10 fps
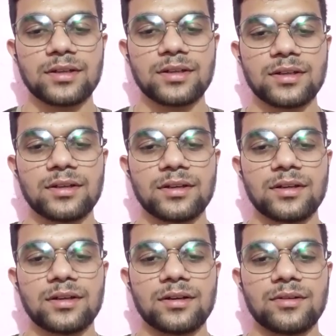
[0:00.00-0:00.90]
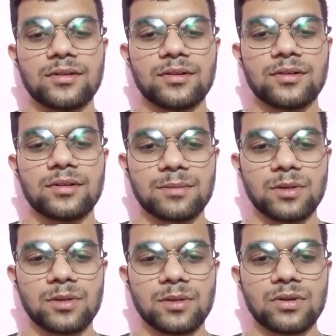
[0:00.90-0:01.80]
the addition of hydrogen
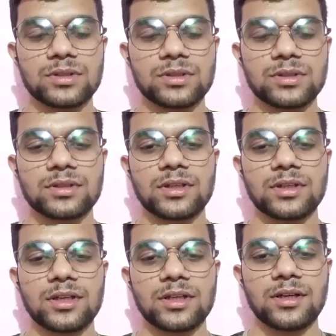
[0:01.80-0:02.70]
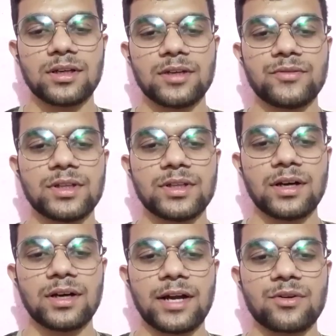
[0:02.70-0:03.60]
breaks the double bond and convert it into single
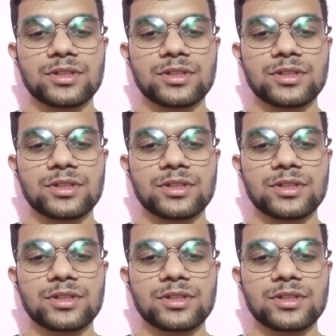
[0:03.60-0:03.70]
bond,